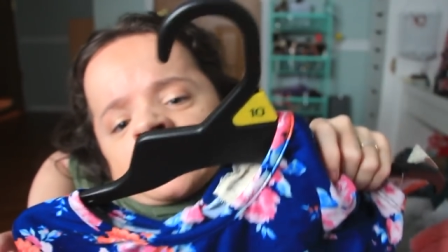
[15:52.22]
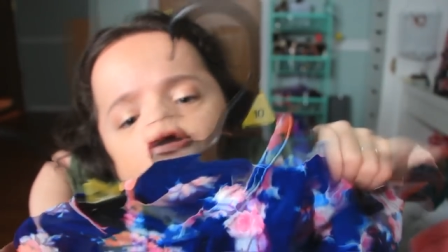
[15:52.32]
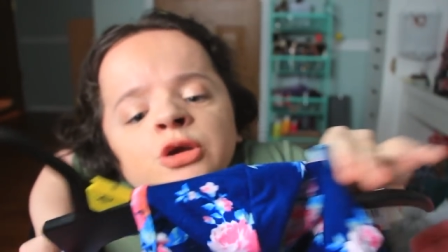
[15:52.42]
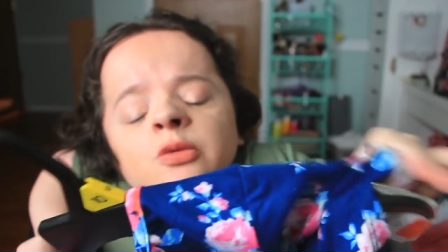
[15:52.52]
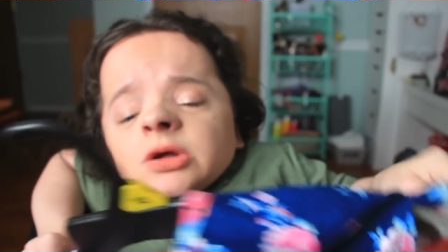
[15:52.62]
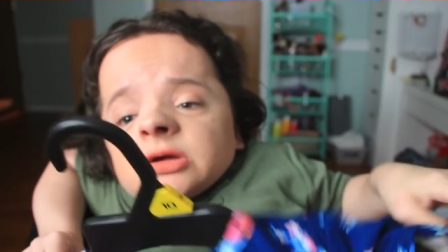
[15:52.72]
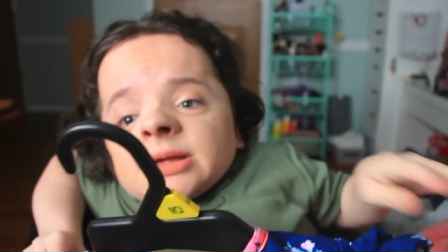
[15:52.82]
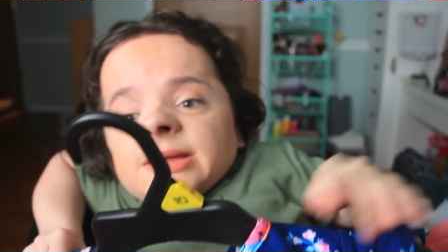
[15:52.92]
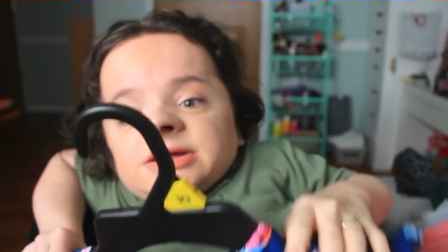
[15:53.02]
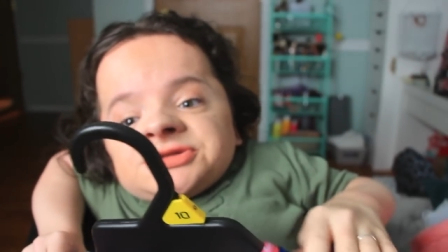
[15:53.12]
it. No wonder
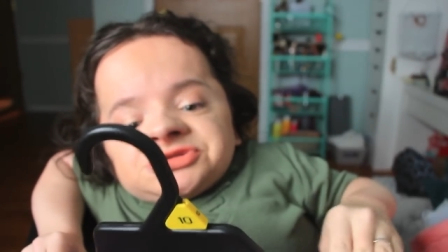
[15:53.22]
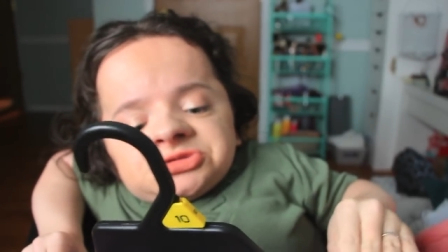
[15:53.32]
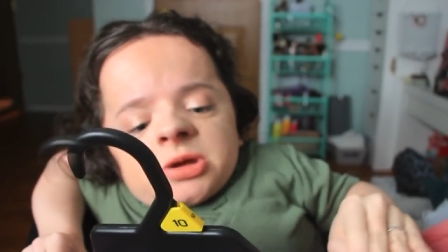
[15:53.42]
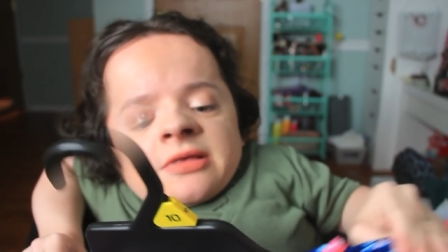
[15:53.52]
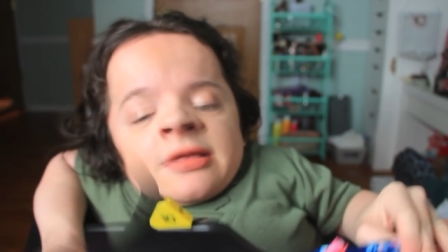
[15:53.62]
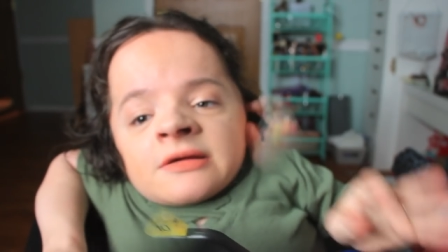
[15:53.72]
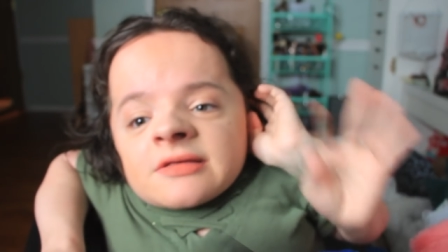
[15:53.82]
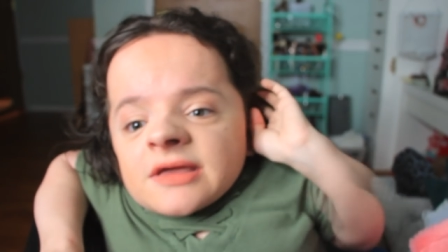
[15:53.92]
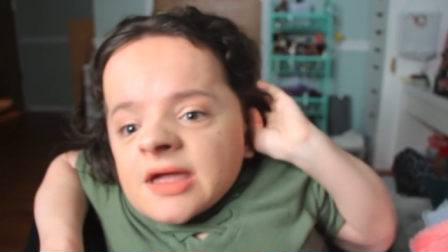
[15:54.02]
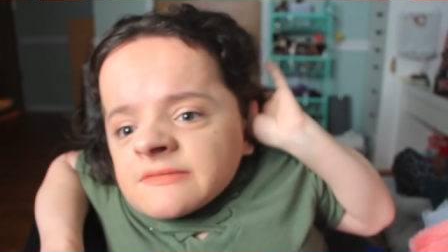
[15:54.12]
I like this dress
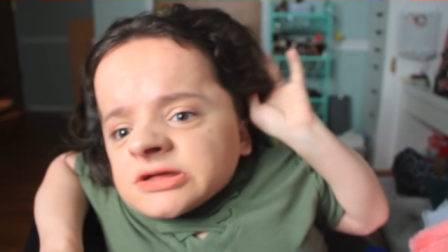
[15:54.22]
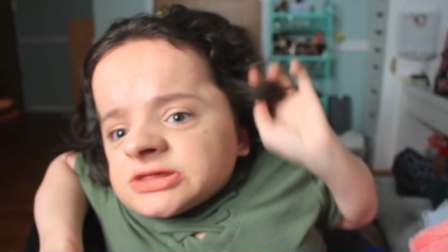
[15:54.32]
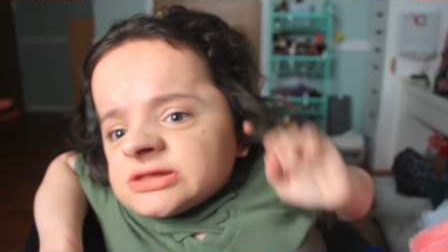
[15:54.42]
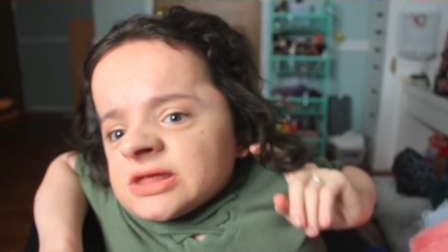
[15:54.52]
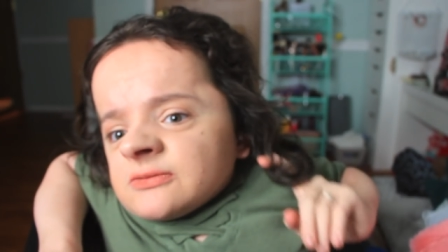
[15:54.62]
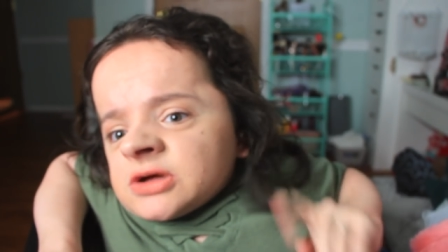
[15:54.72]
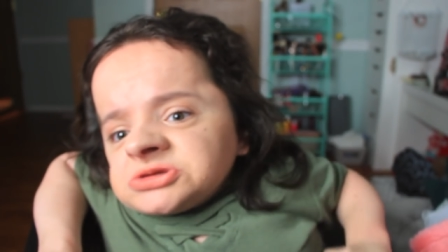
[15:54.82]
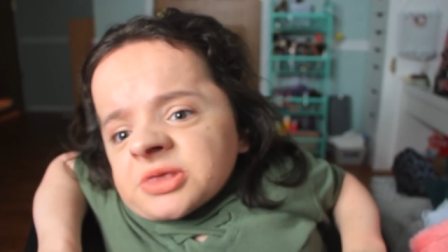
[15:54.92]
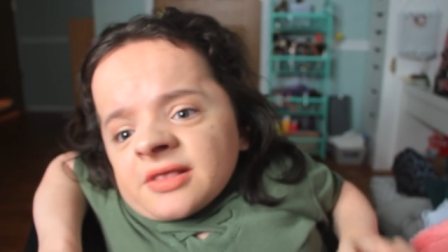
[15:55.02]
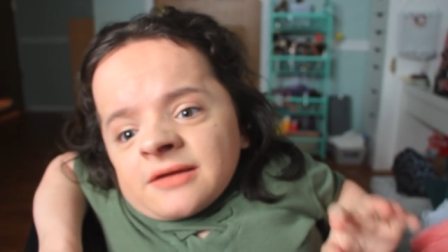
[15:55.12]
because like everything, they, well,
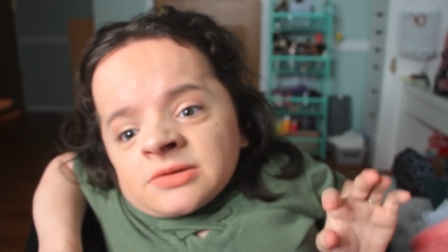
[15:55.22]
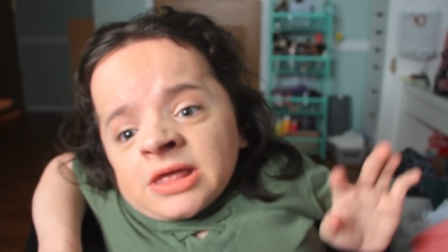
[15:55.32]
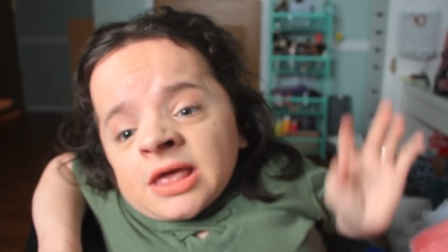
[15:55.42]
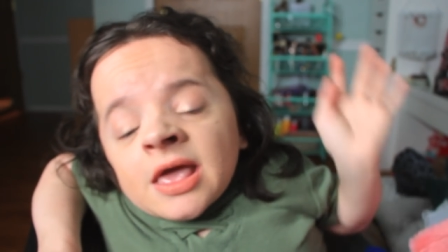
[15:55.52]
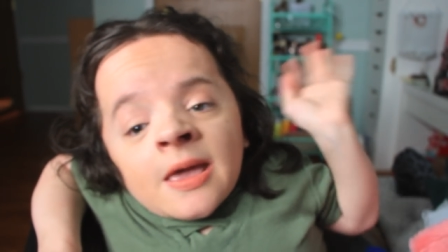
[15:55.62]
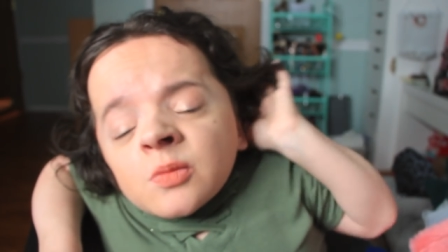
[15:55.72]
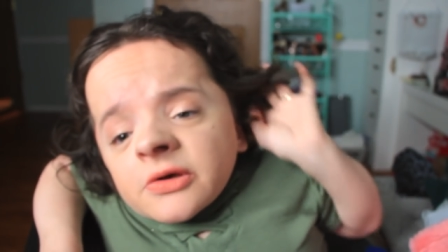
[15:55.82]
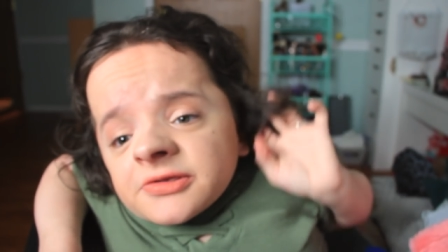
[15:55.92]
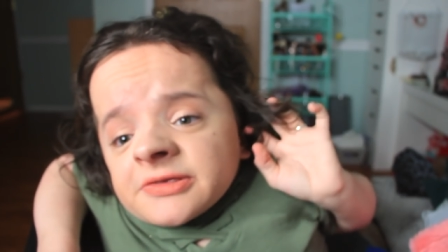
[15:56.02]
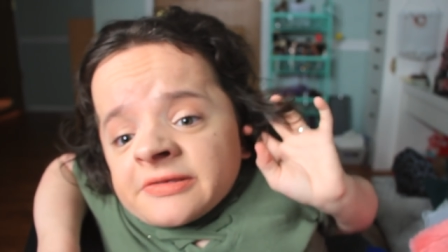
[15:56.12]
I shouldn't say everything,
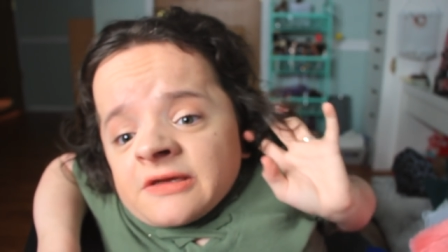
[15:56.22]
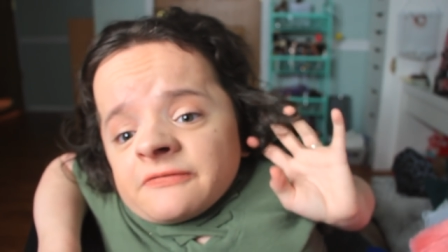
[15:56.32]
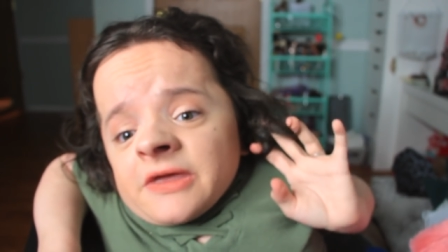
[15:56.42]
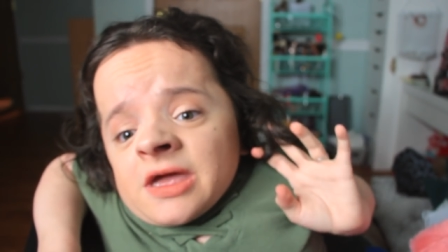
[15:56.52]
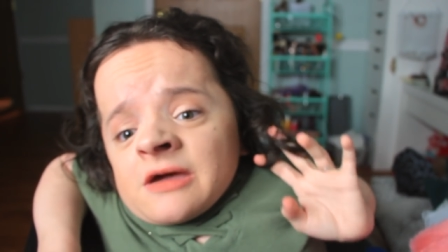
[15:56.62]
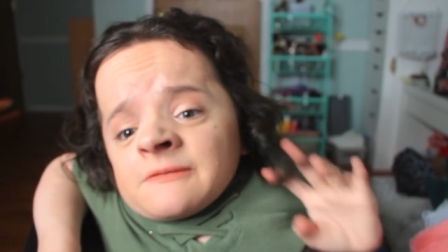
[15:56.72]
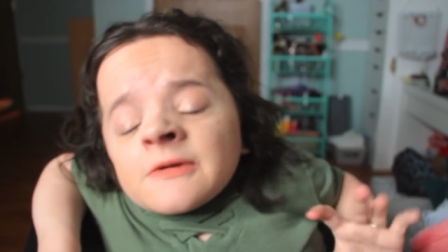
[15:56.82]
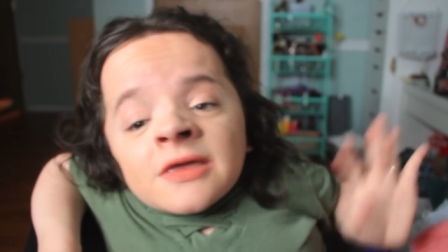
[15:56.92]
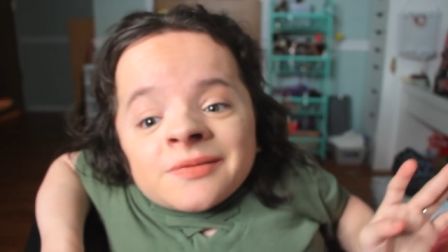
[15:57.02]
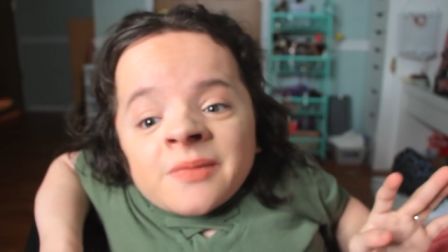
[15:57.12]
most of the stuff I have
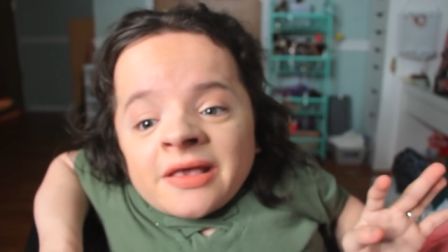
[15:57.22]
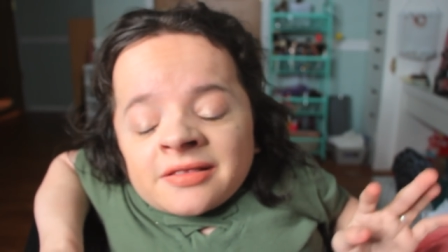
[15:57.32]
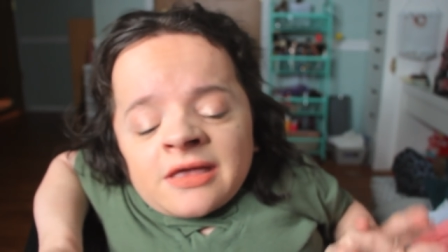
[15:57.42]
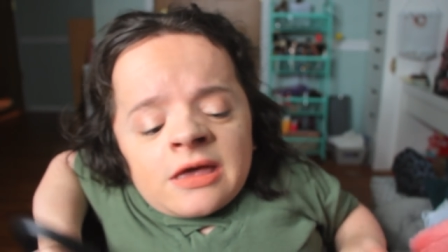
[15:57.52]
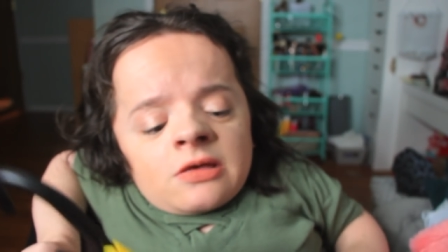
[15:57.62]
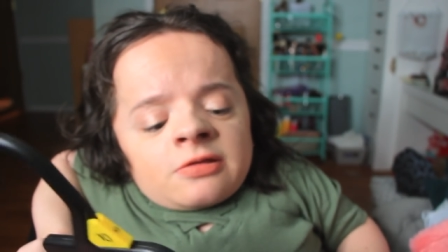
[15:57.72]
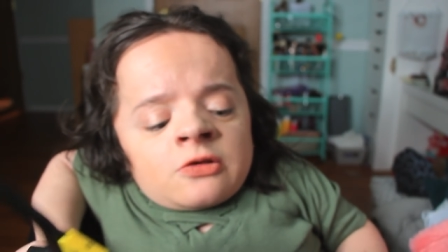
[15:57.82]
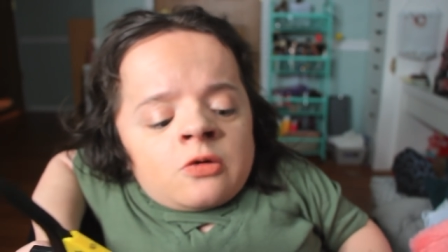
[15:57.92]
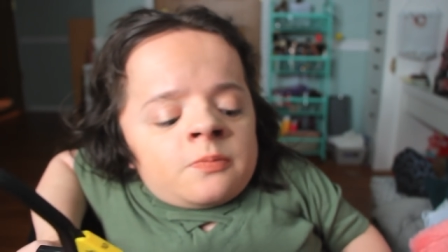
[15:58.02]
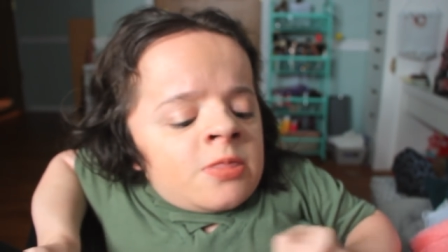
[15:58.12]
like my style,
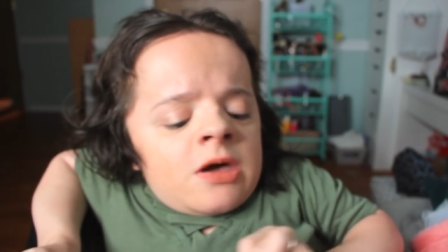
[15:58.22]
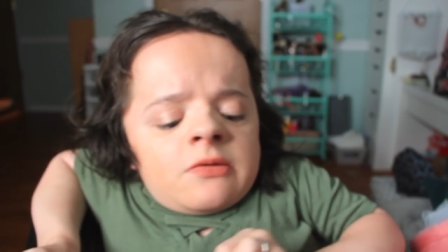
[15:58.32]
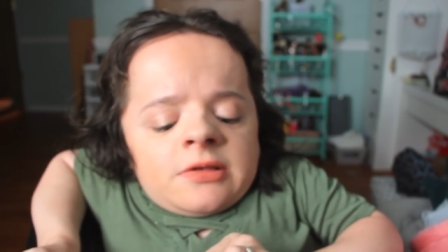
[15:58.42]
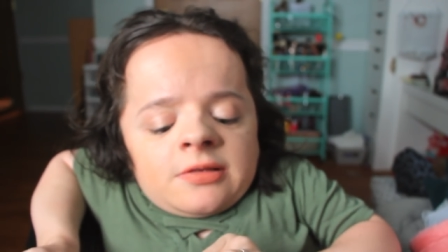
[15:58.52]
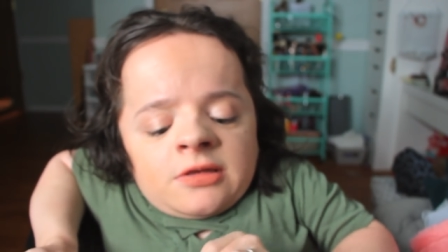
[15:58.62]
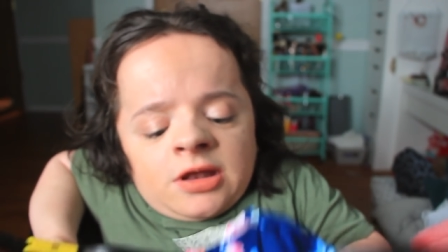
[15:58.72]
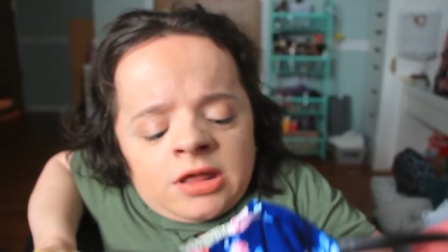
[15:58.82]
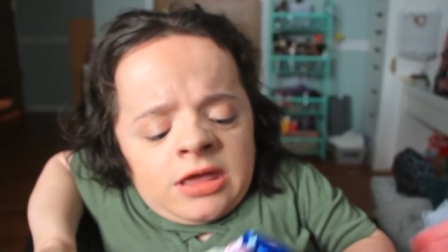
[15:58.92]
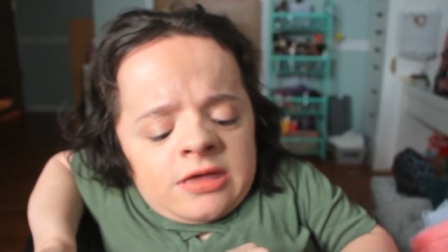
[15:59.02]
so that was exciting.